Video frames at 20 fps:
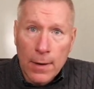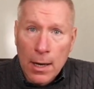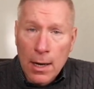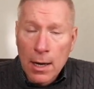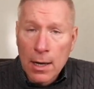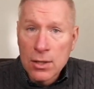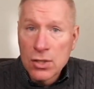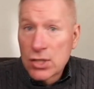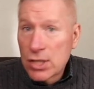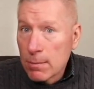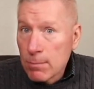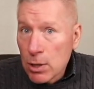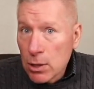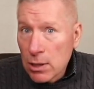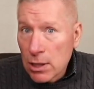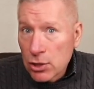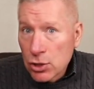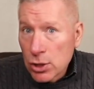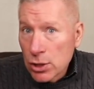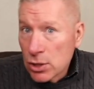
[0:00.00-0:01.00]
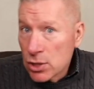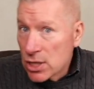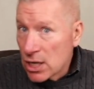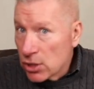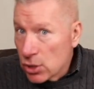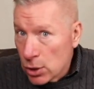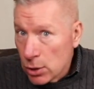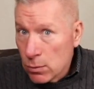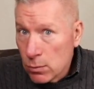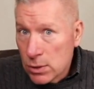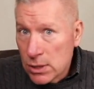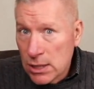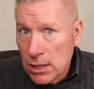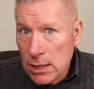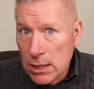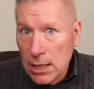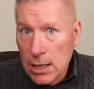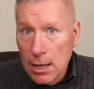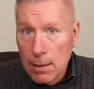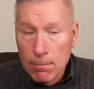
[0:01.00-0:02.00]
simunitions and
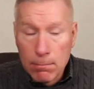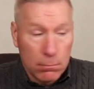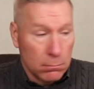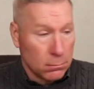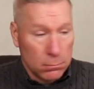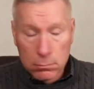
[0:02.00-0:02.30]
UTM.